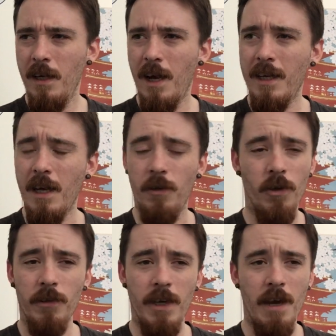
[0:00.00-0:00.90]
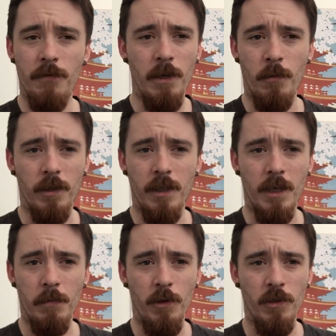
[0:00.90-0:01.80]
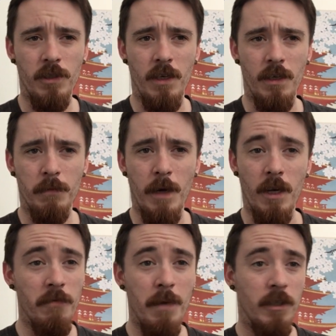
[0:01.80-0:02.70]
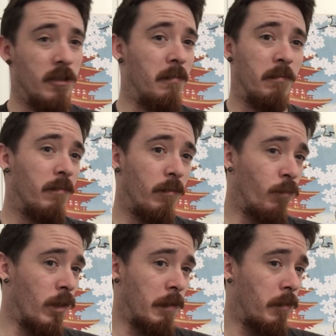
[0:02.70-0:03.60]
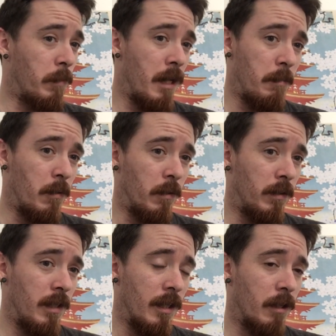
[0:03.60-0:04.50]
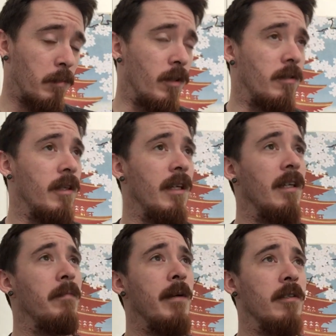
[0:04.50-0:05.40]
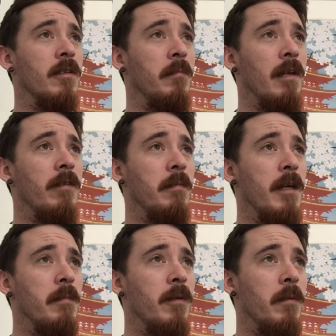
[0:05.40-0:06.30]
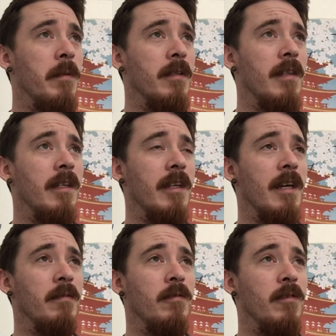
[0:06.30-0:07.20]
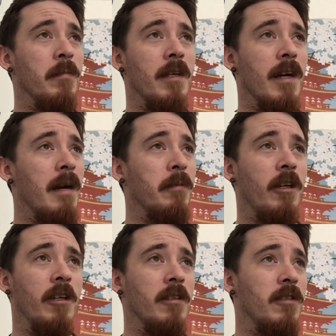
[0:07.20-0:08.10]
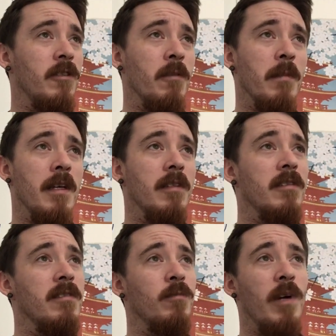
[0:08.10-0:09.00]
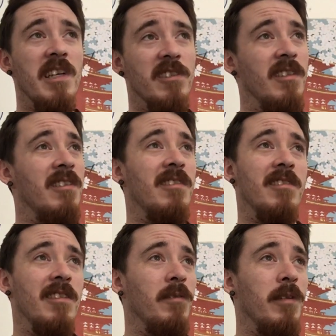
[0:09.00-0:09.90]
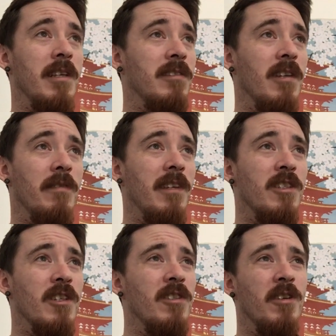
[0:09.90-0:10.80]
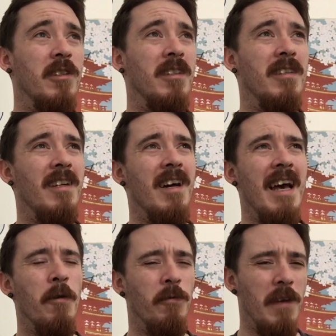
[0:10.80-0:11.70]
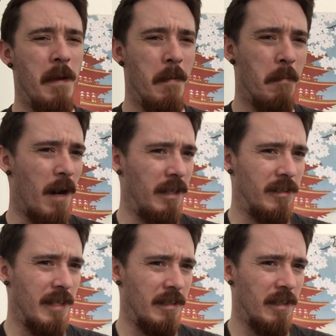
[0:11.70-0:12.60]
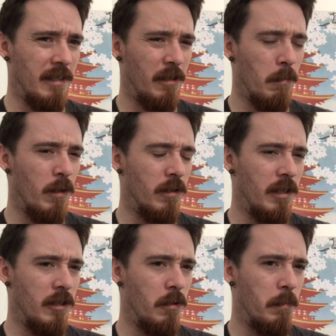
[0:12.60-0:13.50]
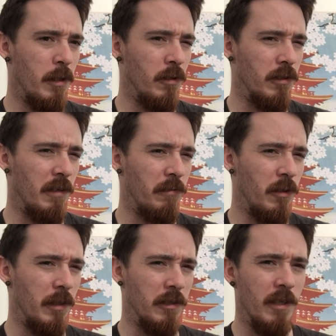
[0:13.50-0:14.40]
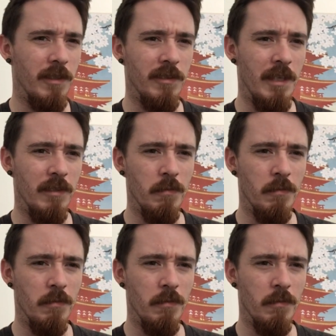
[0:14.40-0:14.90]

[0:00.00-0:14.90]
Again, not that everyone in that community is bad. I've met some wonderful people in that community, and I've met some lovely people, but then again, you meet hackers, you meet racists and all that stuff, and it's just not a healthy mindseted community to put yourself through in a certain sense.